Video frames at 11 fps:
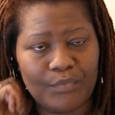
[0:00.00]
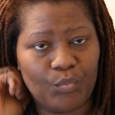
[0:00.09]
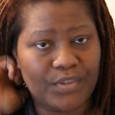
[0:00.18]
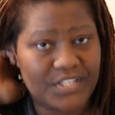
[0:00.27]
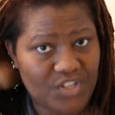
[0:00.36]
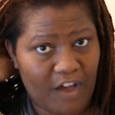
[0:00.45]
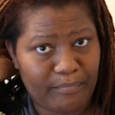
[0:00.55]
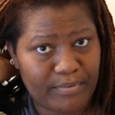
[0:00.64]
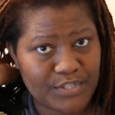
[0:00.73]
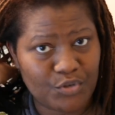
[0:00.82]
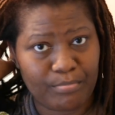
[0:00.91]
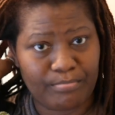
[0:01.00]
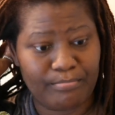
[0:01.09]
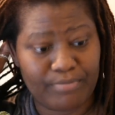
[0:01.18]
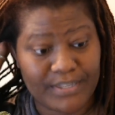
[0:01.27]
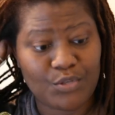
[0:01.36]
with a soft
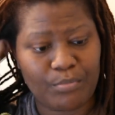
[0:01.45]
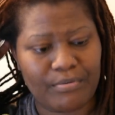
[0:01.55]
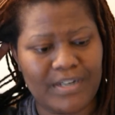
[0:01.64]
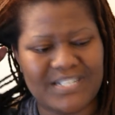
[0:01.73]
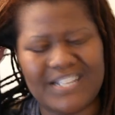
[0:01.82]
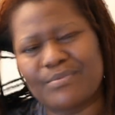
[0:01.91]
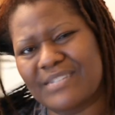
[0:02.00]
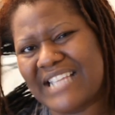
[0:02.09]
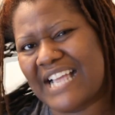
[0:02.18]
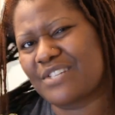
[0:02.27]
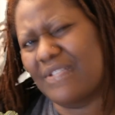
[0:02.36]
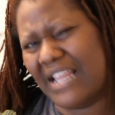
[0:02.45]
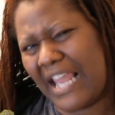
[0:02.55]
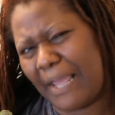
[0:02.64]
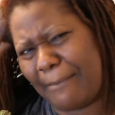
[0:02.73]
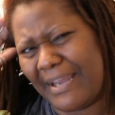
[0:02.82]
bristle brush. This one's actually
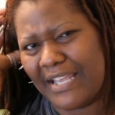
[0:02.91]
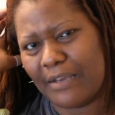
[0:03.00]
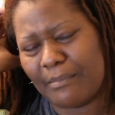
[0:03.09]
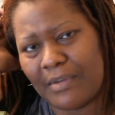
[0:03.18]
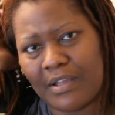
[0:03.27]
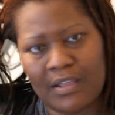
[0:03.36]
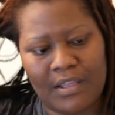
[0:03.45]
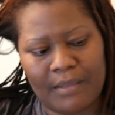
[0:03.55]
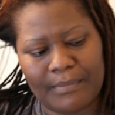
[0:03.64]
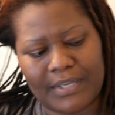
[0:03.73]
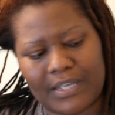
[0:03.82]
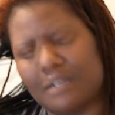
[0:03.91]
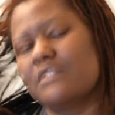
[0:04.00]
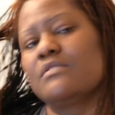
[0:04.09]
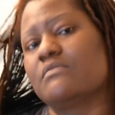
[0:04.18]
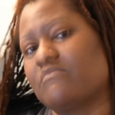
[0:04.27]
like medium
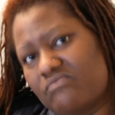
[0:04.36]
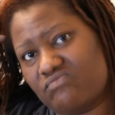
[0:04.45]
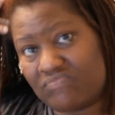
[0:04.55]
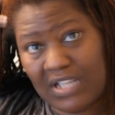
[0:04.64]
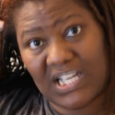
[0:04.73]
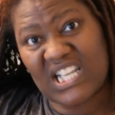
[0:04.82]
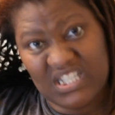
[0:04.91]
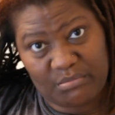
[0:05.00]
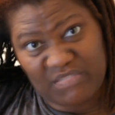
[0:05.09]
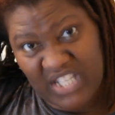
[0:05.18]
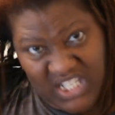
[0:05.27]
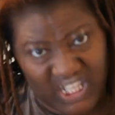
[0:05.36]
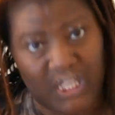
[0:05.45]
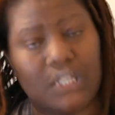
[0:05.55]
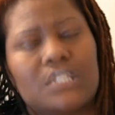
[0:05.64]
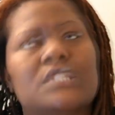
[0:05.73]
because I got some thick
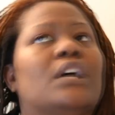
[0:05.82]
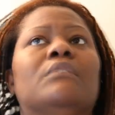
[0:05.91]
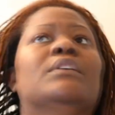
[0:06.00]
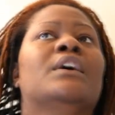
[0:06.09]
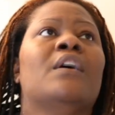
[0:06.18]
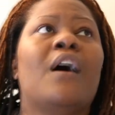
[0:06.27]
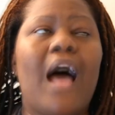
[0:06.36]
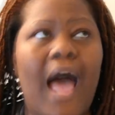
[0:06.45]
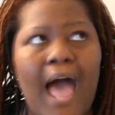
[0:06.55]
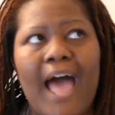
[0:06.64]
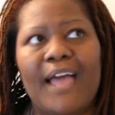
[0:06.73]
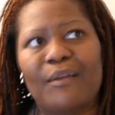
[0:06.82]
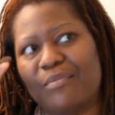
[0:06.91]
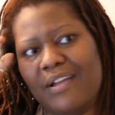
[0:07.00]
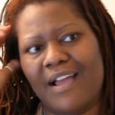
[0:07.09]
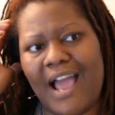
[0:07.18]
hair. So I
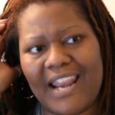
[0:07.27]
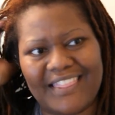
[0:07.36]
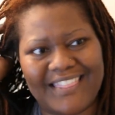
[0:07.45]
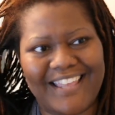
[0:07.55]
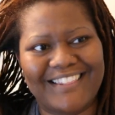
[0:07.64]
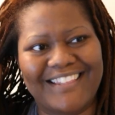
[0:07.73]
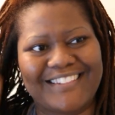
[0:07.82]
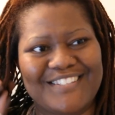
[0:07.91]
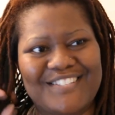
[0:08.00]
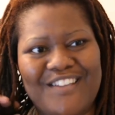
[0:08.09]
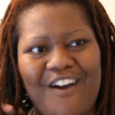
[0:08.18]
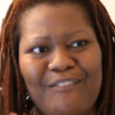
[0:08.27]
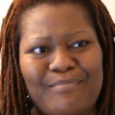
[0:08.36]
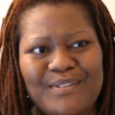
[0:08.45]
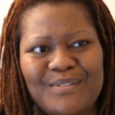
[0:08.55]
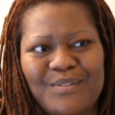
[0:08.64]
didn't think that the
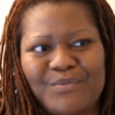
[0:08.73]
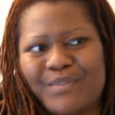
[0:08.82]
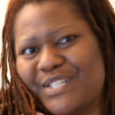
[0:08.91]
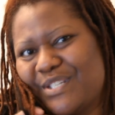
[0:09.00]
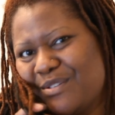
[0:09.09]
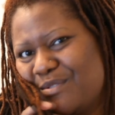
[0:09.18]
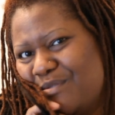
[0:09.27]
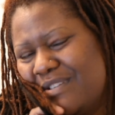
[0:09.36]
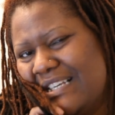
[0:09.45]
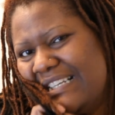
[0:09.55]
soft bristles would do